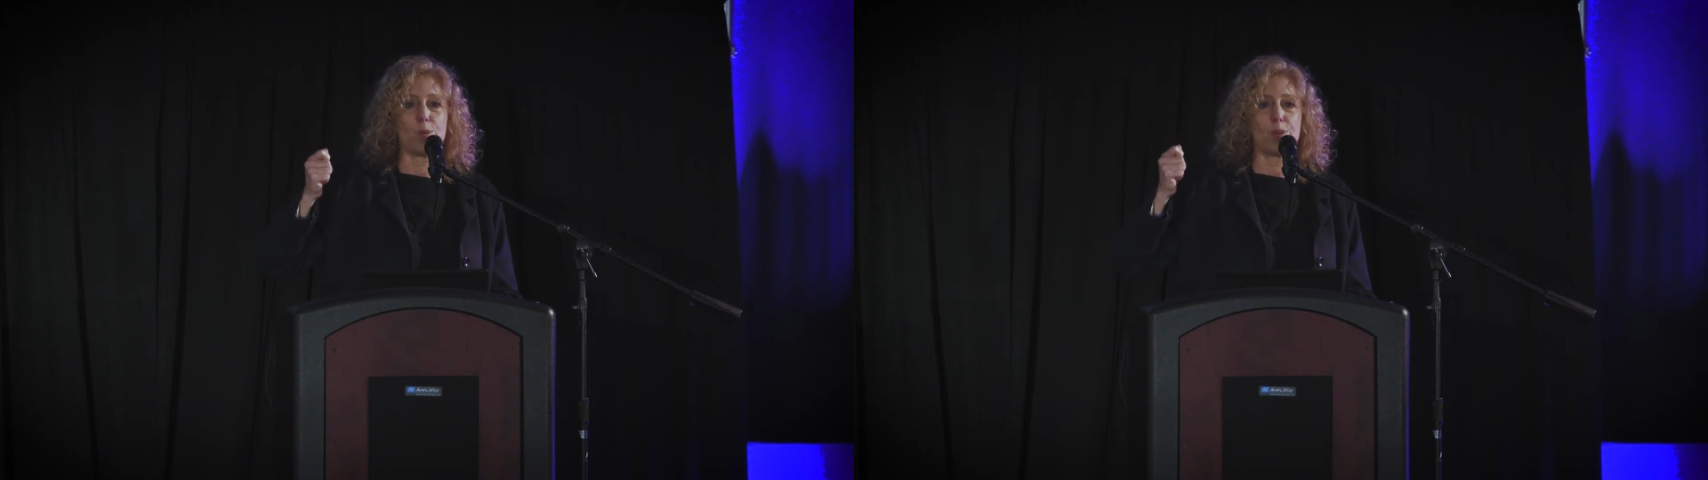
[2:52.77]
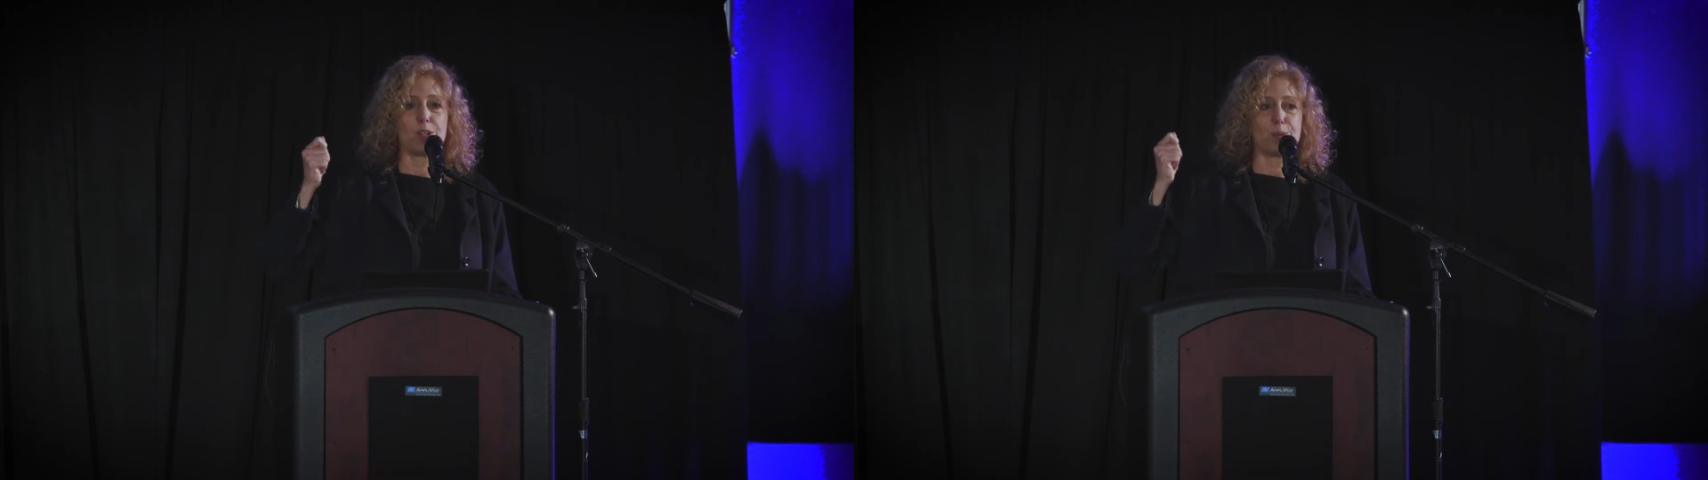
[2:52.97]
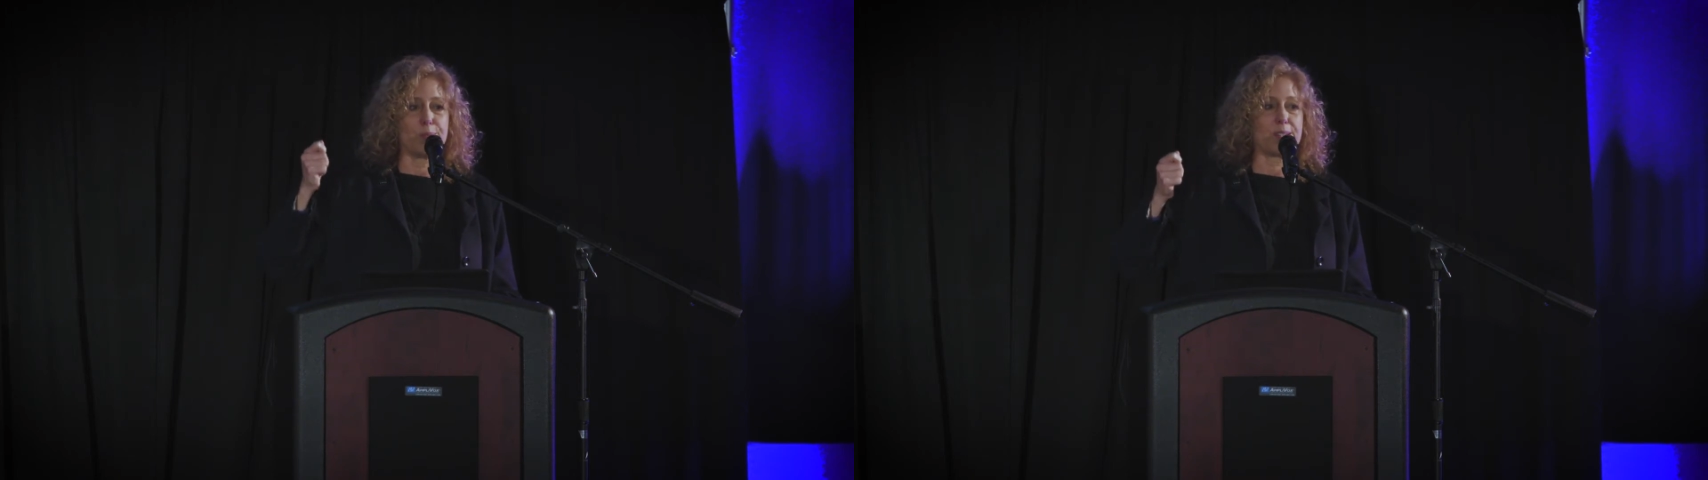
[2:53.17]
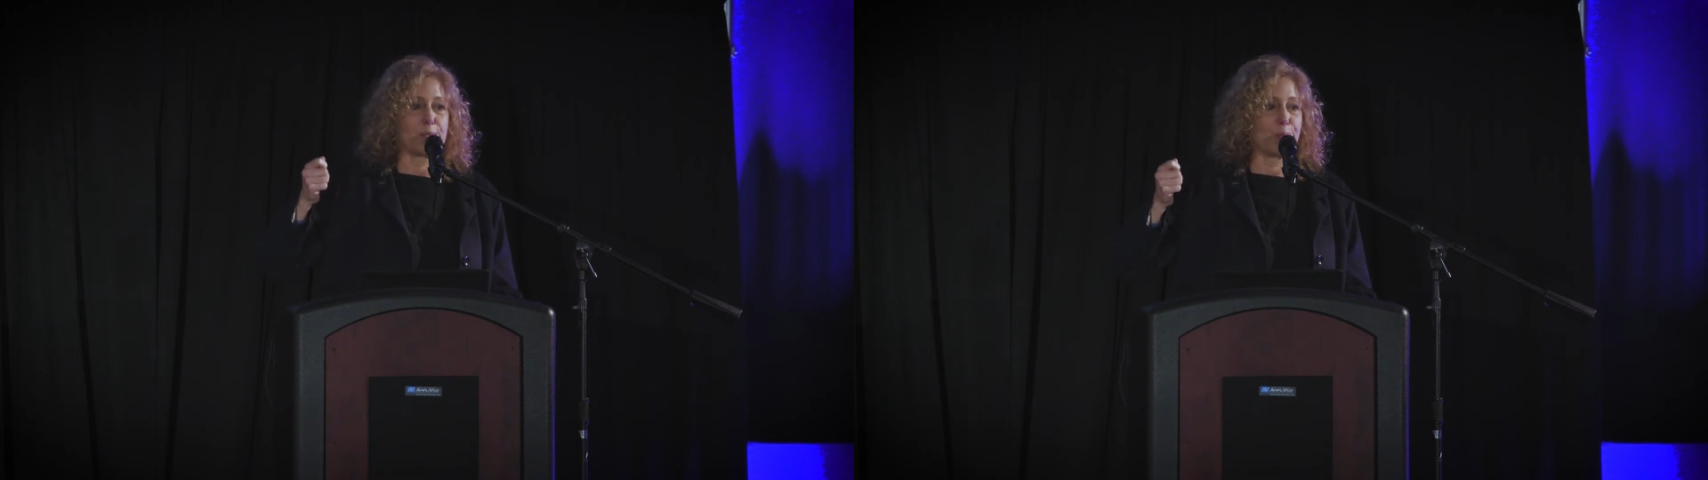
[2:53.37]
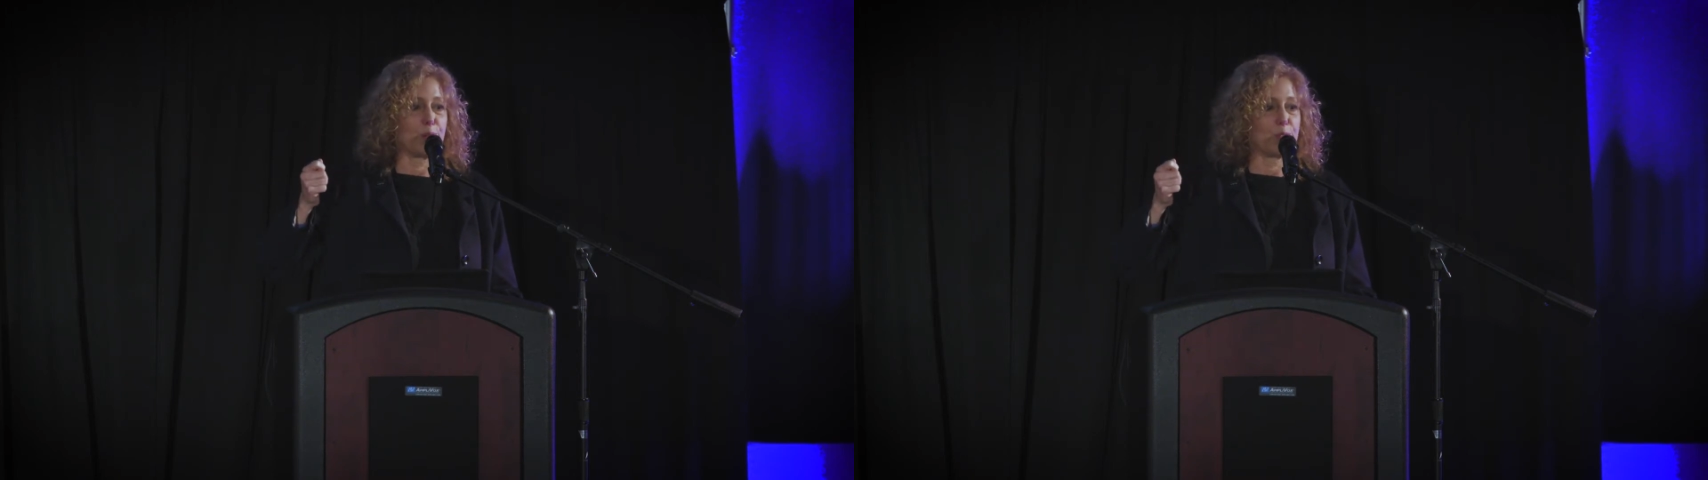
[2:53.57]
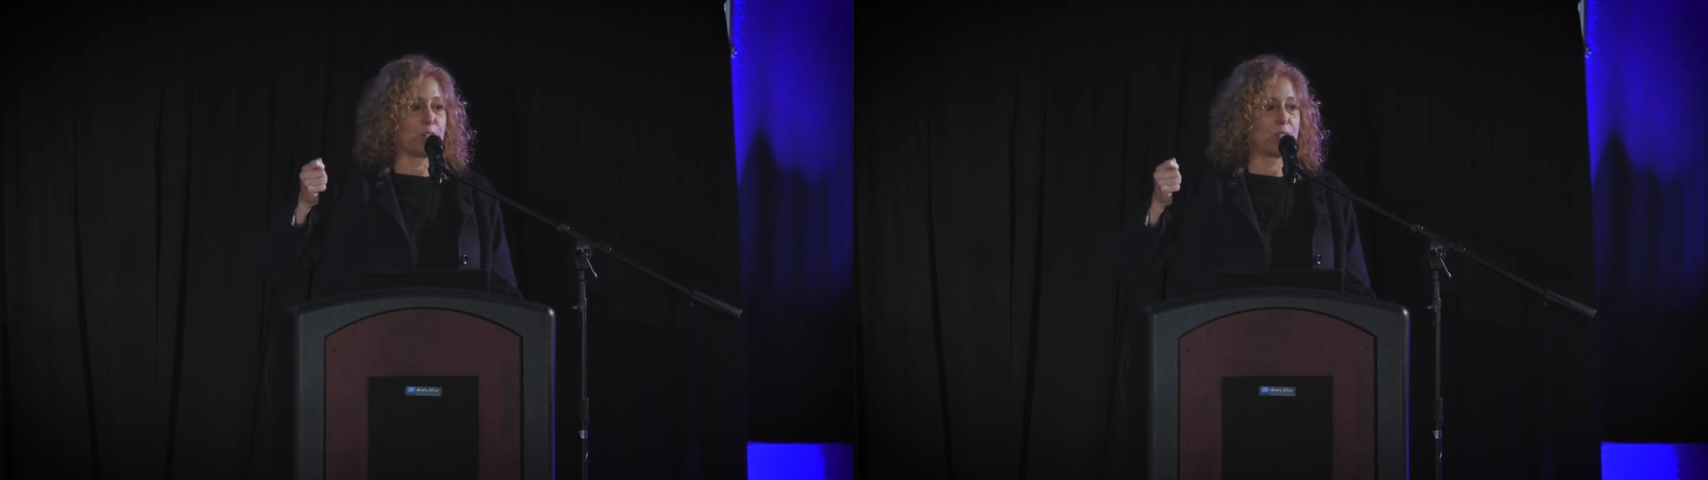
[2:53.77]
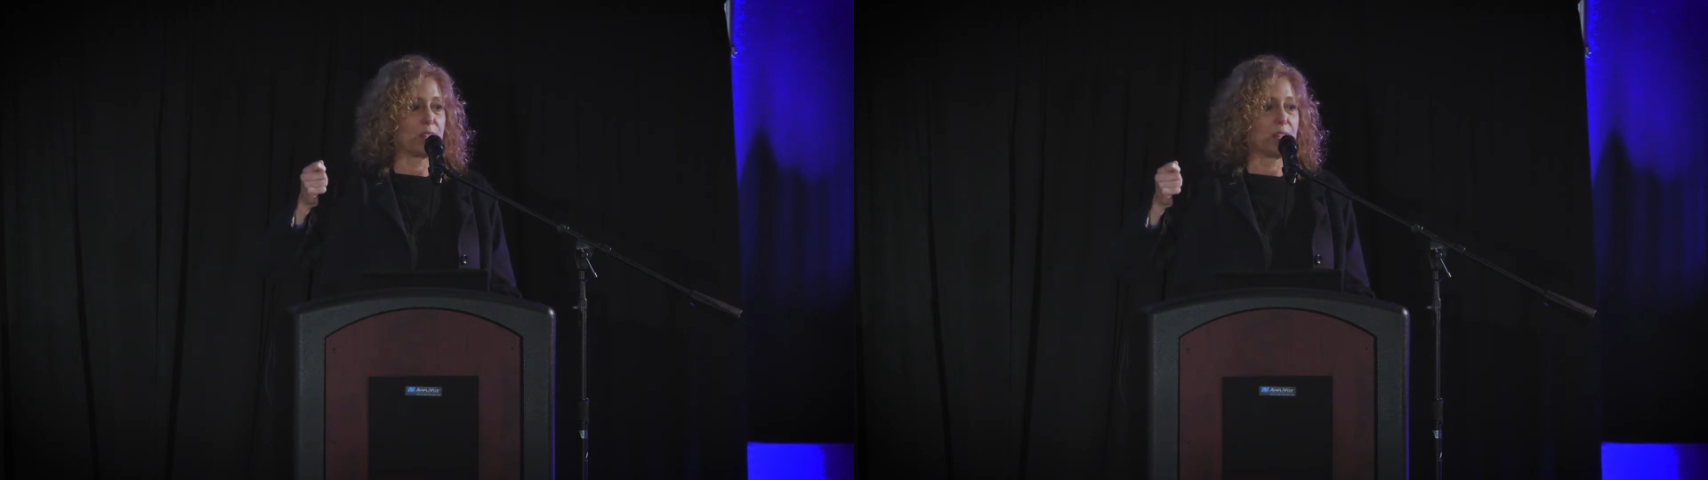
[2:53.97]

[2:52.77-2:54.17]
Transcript: we're going to miss the boat.